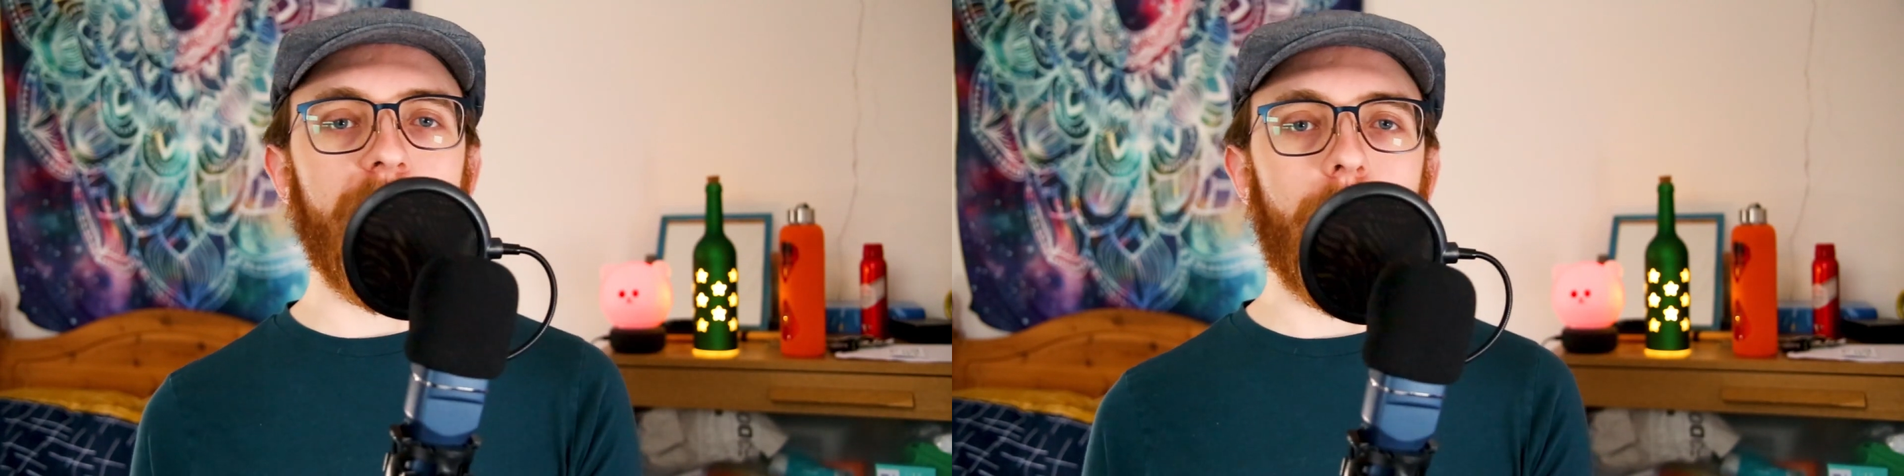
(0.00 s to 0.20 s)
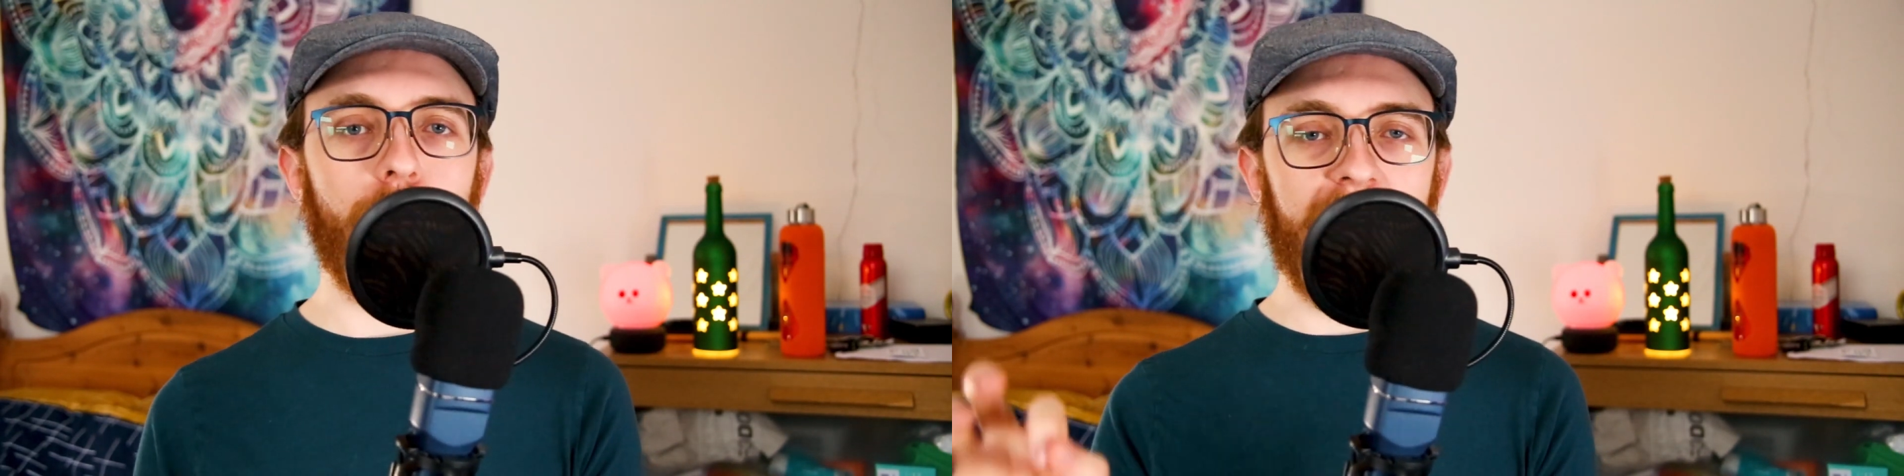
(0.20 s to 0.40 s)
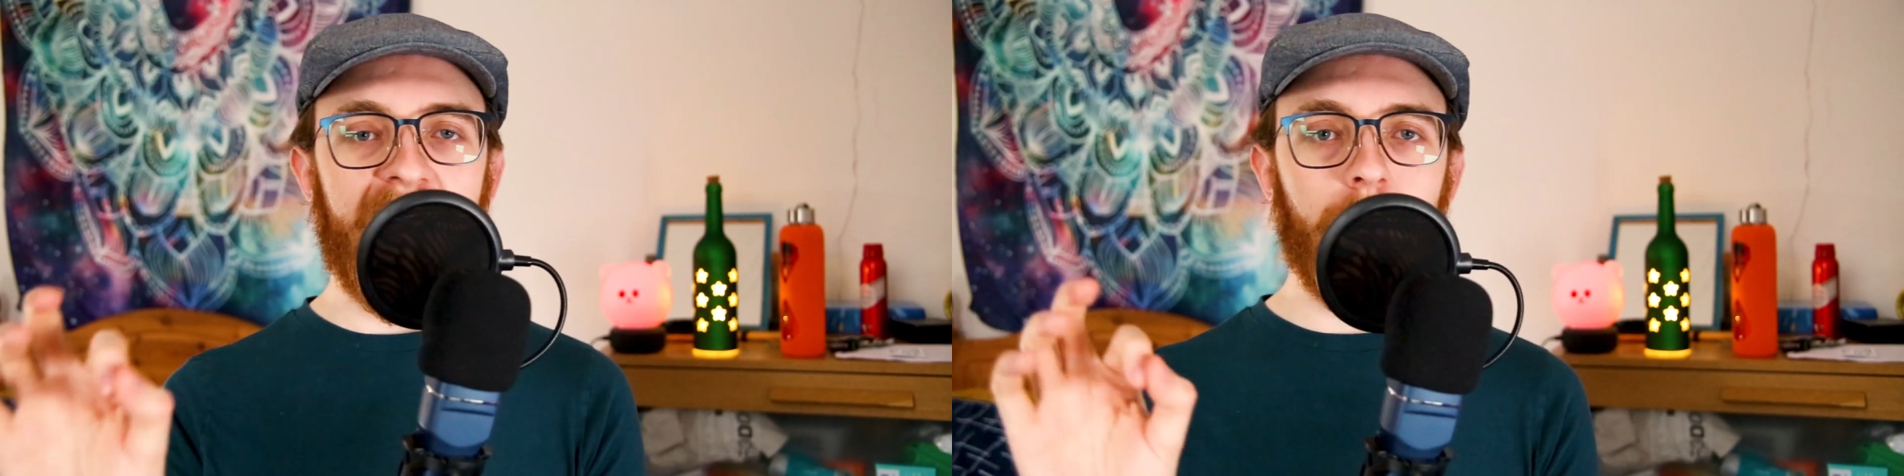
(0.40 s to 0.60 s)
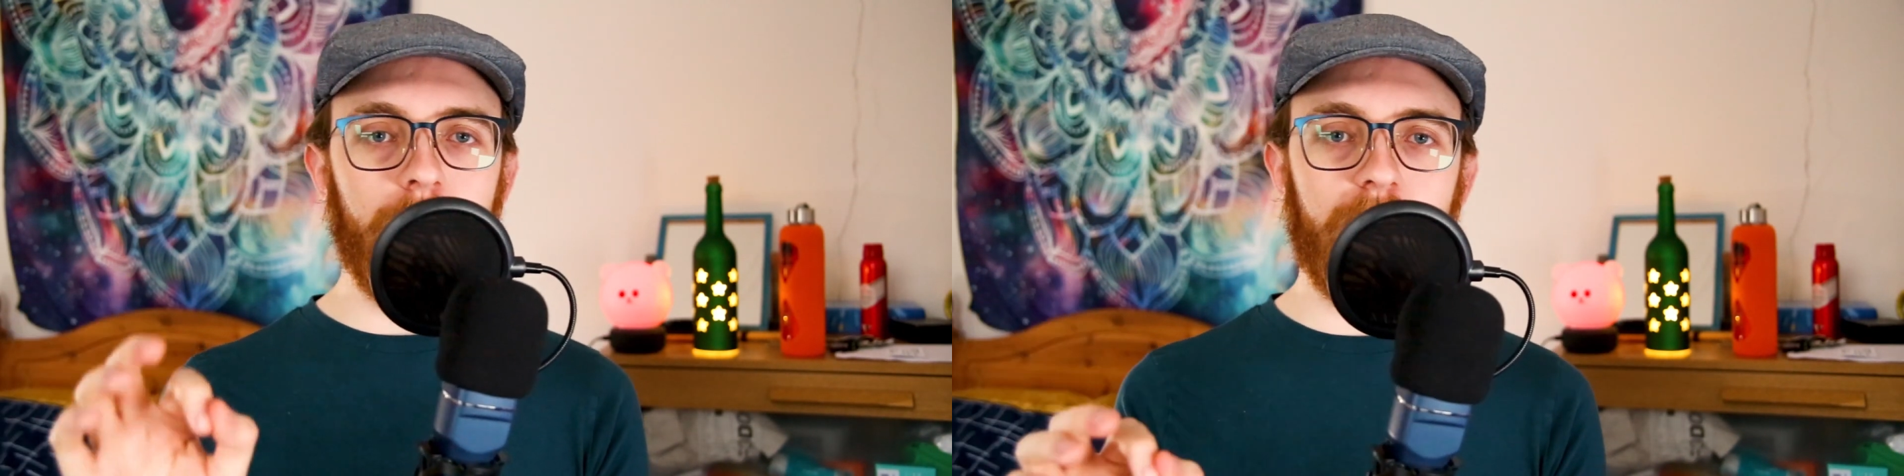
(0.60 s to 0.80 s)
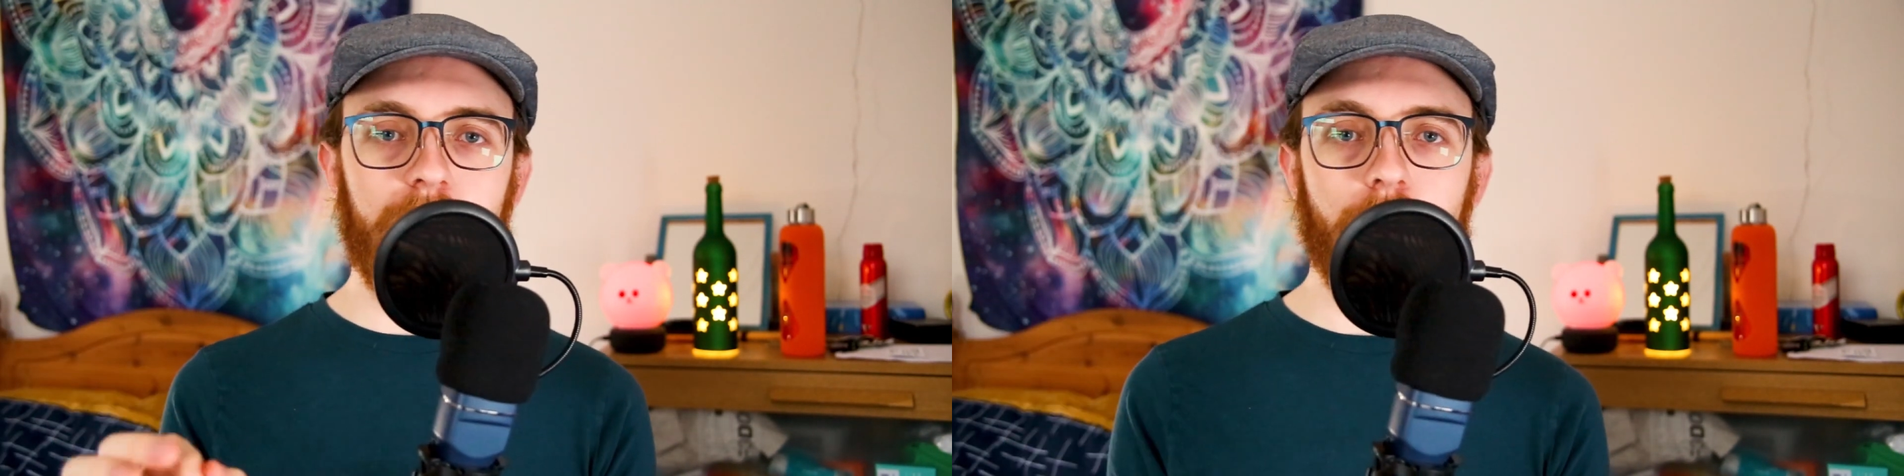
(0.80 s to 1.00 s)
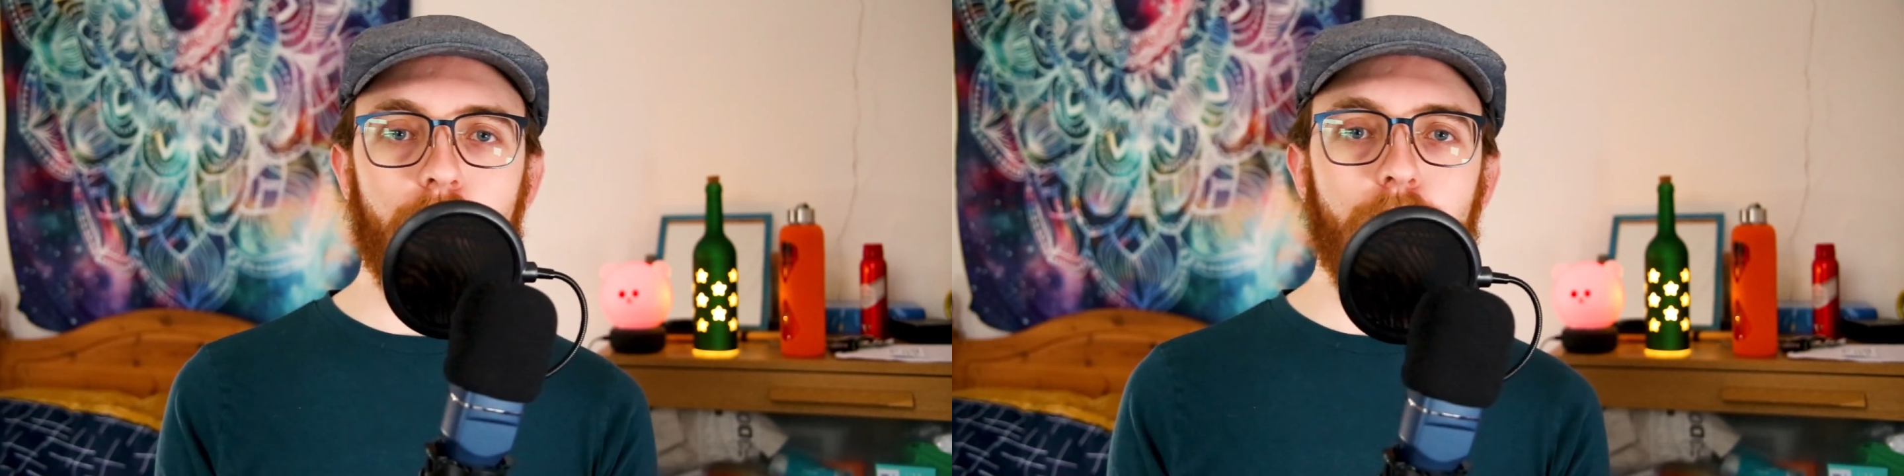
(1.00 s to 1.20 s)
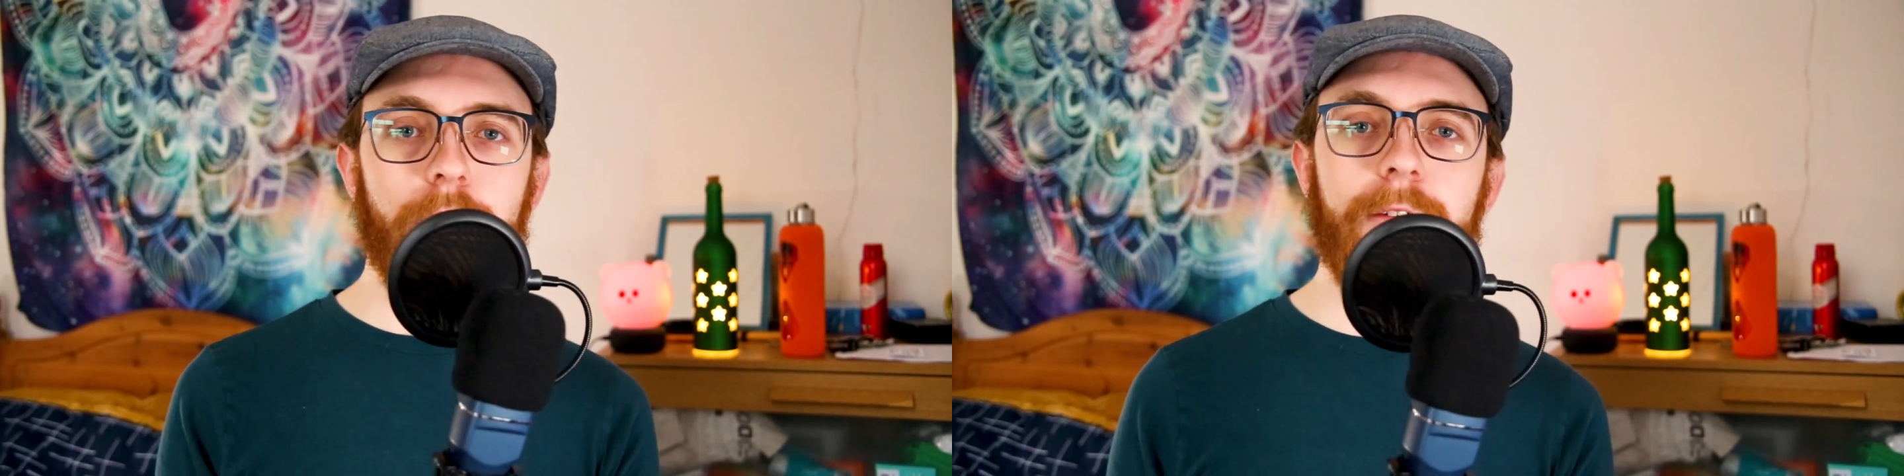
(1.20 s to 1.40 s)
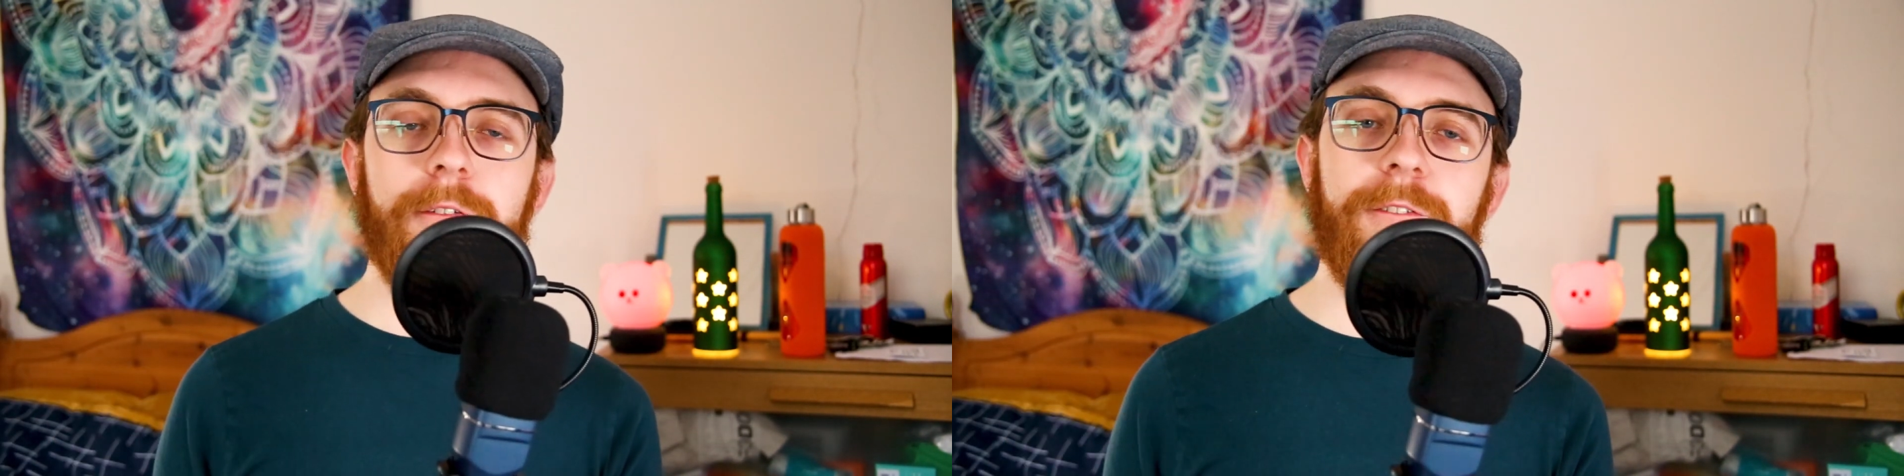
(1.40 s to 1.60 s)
audio around to